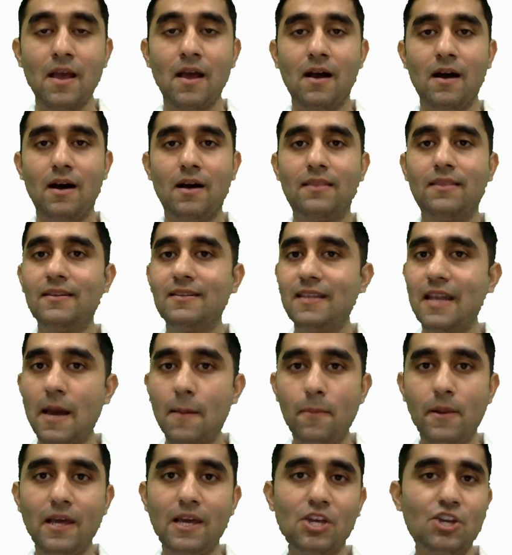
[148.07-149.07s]
Uh, there's an
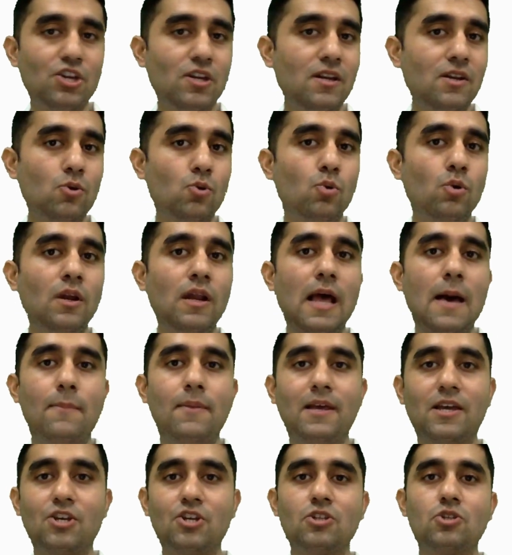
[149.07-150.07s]
application, Google
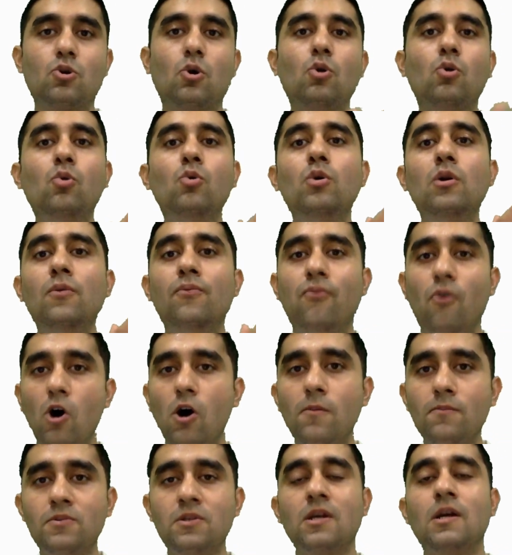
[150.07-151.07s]
applications called Google
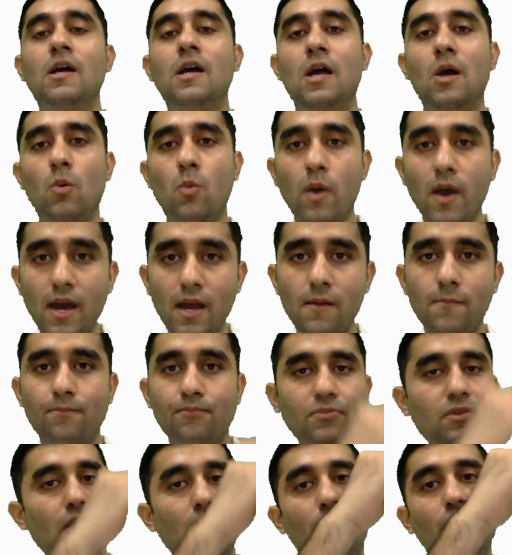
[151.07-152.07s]
Forms, where
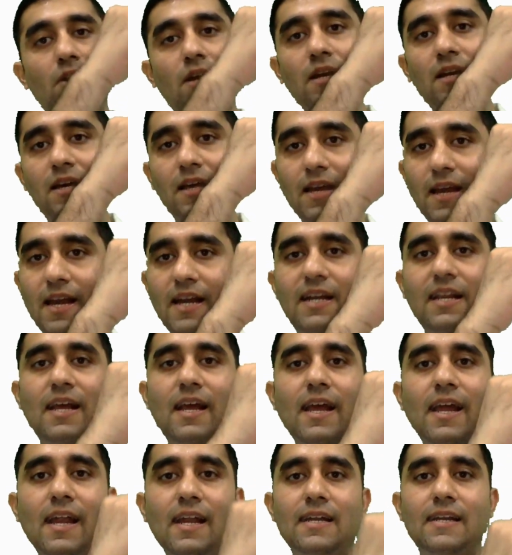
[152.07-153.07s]
you can create
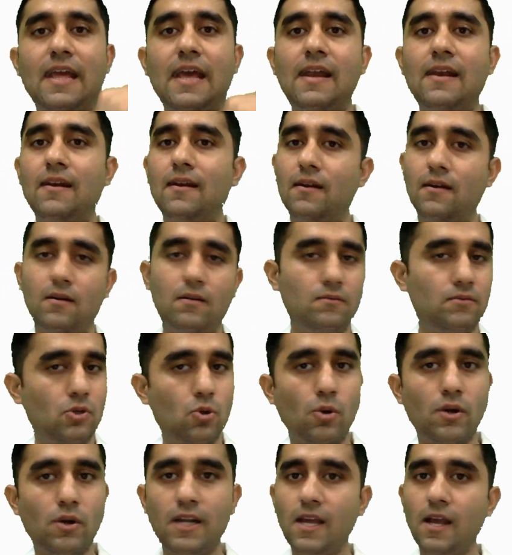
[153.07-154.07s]
eight, ten,
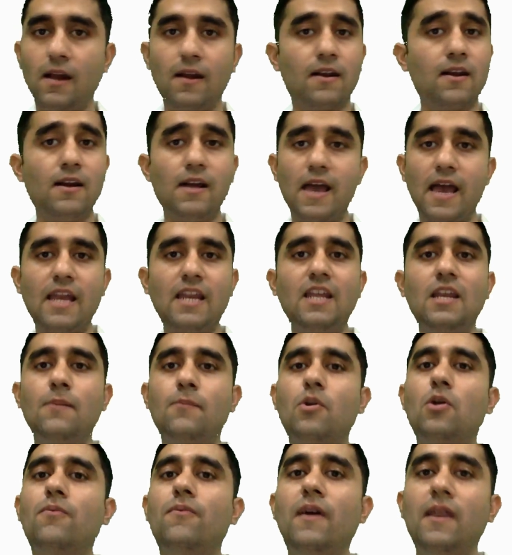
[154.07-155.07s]
twenty, one hundred, any
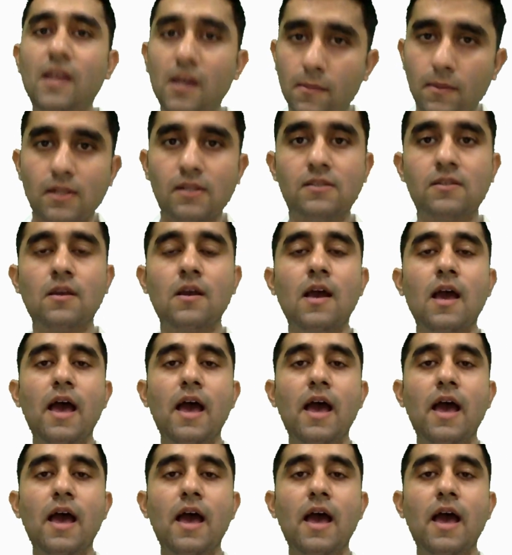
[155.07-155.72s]
number of variables.